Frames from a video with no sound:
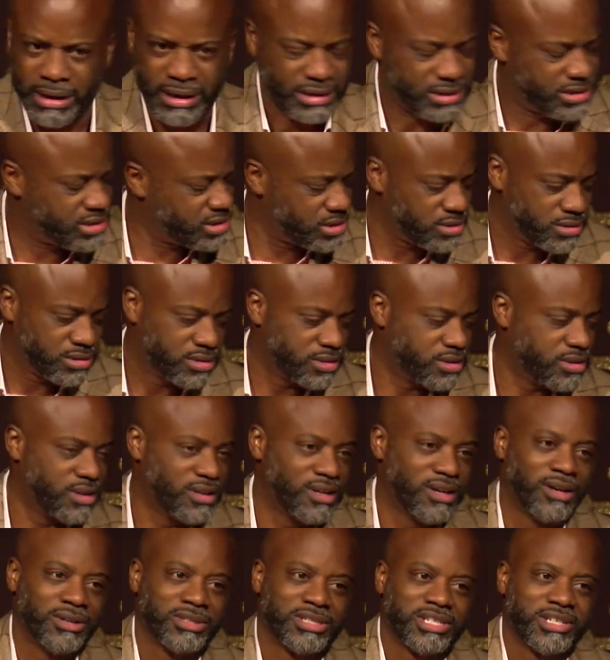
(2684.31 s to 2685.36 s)
place
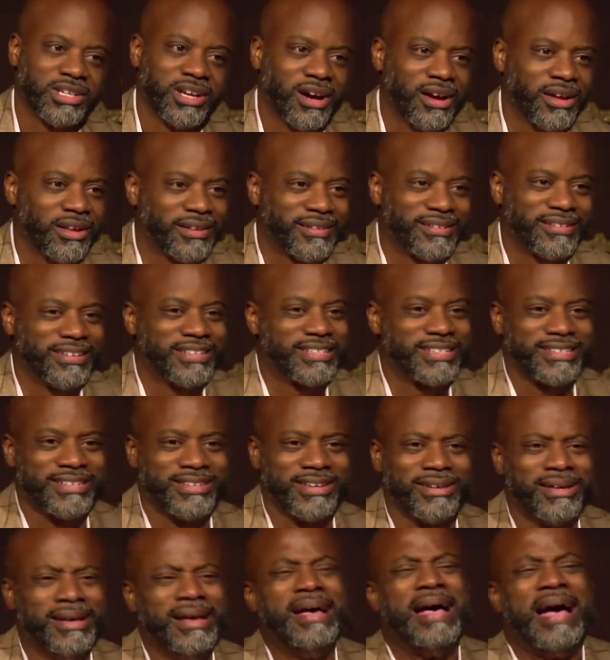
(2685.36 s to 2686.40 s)
Oh, see, y'all, you see,
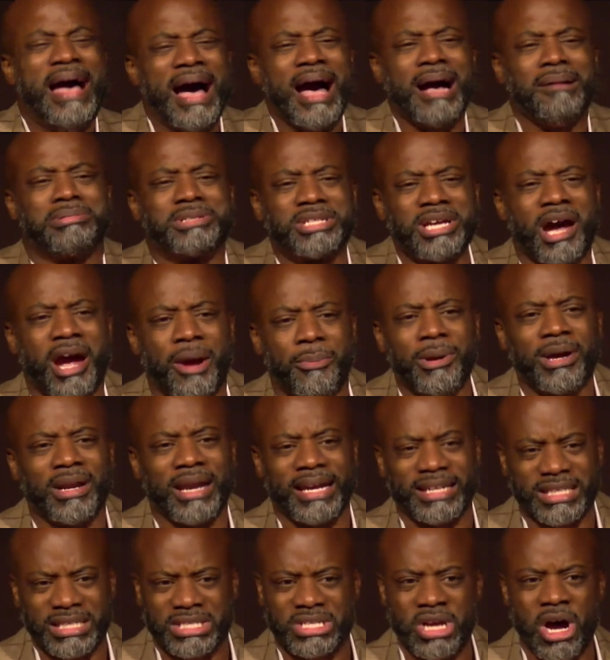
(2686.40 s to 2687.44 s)
you, I'm sorry, we don't
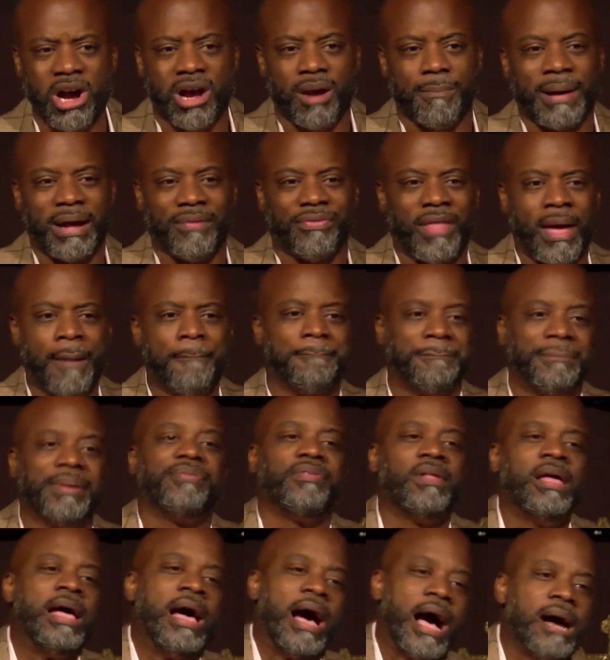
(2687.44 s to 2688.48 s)
like to talk about that,
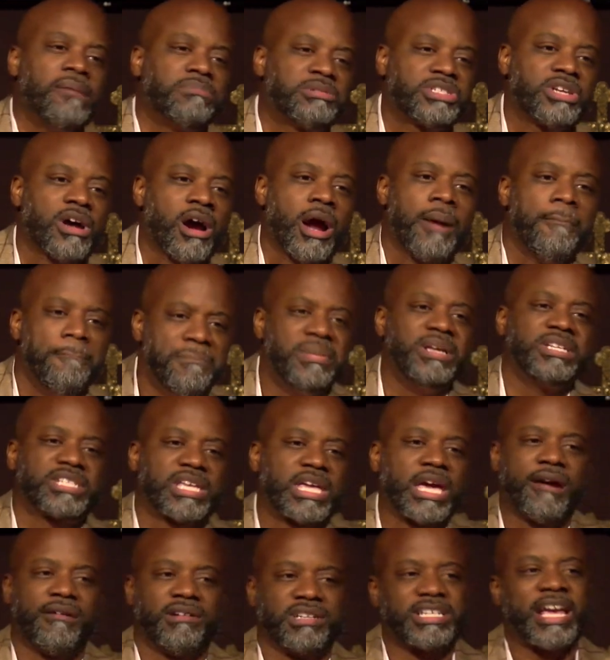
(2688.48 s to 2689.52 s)
but I'm sorry,
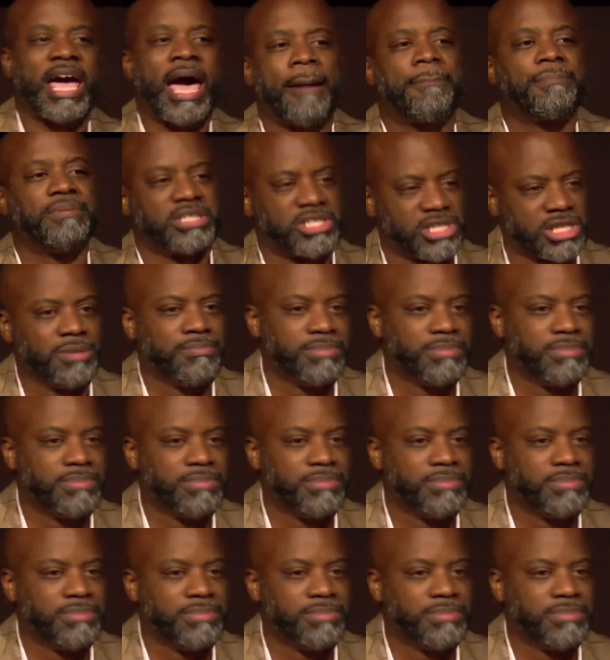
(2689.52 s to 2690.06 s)
miscarriage happens